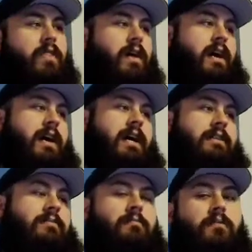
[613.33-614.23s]
that
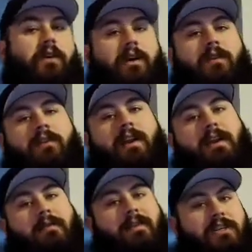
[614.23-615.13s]
has more
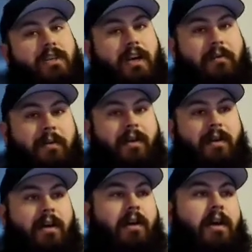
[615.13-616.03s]
aerodynamic shape.
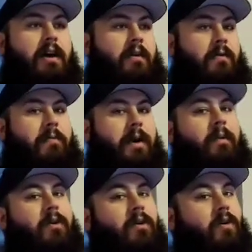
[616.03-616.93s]
It would
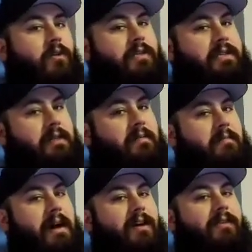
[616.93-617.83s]
probably hold the same
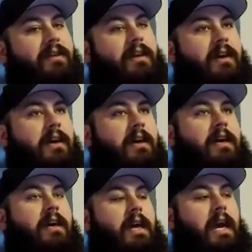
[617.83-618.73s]
amount,
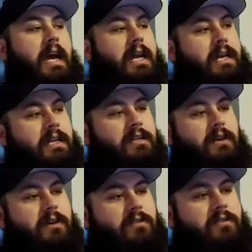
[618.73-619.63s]
and
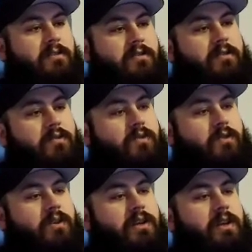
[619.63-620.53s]
also
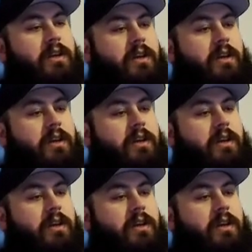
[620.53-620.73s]
would,